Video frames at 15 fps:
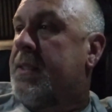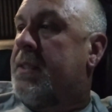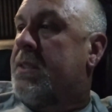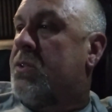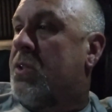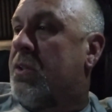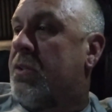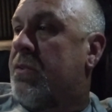
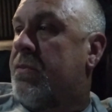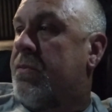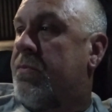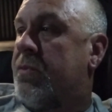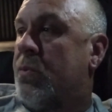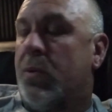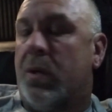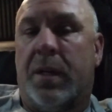So, for
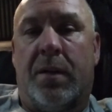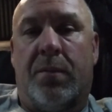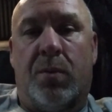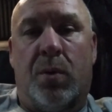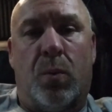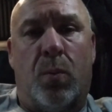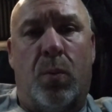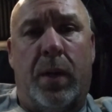whatever
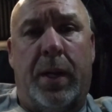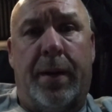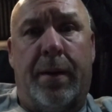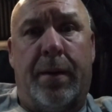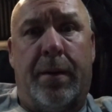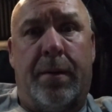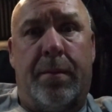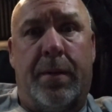
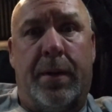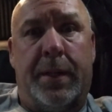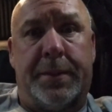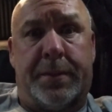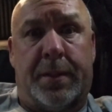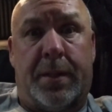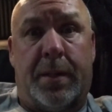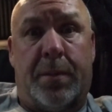weird
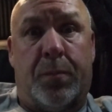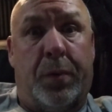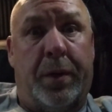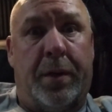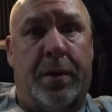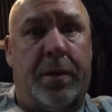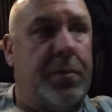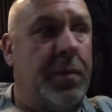reason, I'm
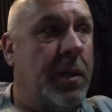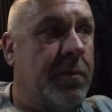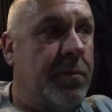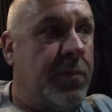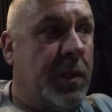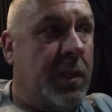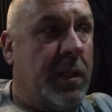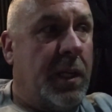weird if you haven't
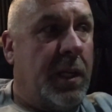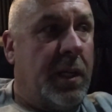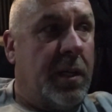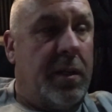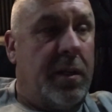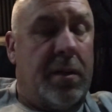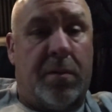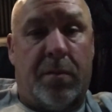figured that out
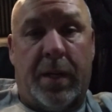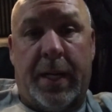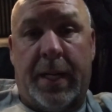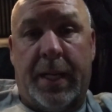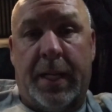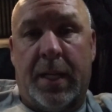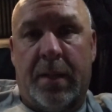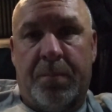
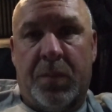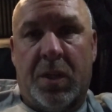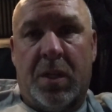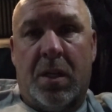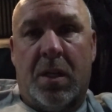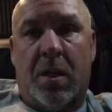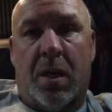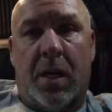already.
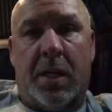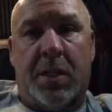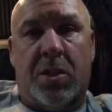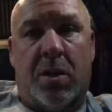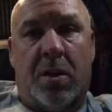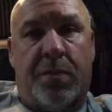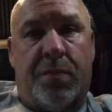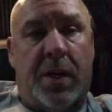All right,
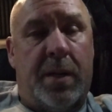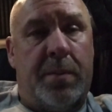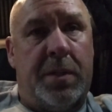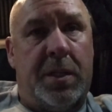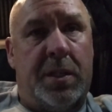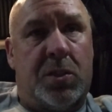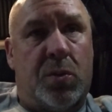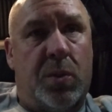y'all, five
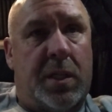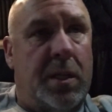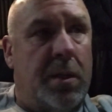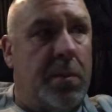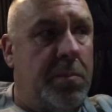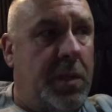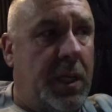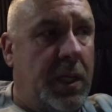minutes, quick
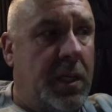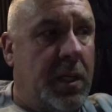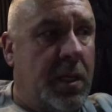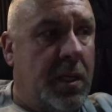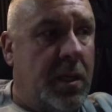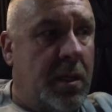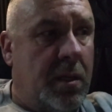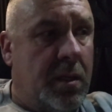update.
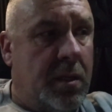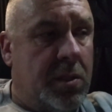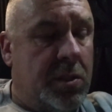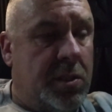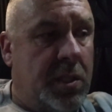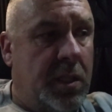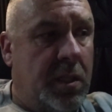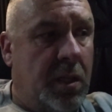Uh,
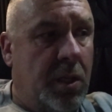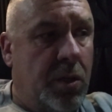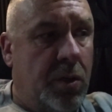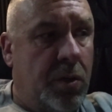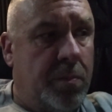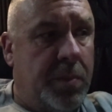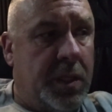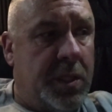just hit
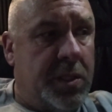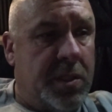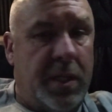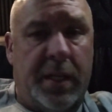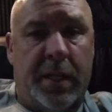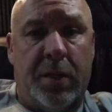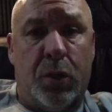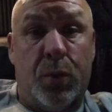load because I
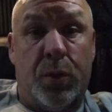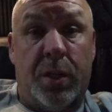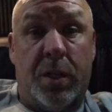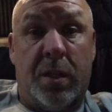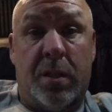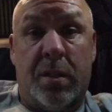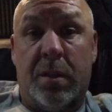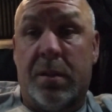ain't doing
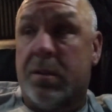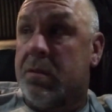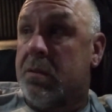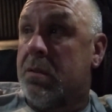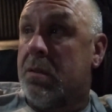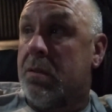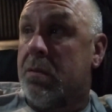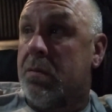nothing else.
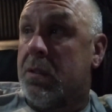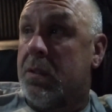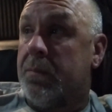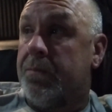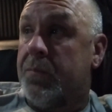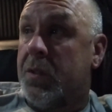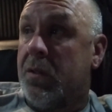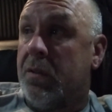So,
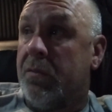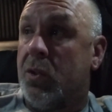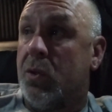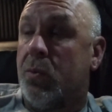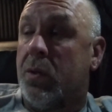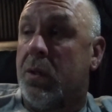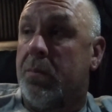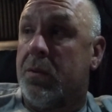uh, I don't even know
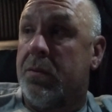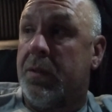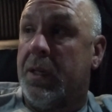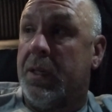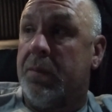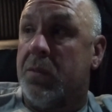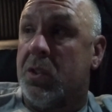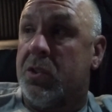what I'm going to
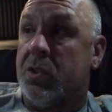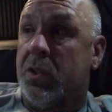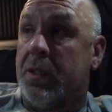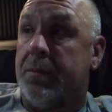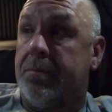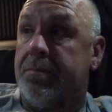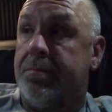name this yet.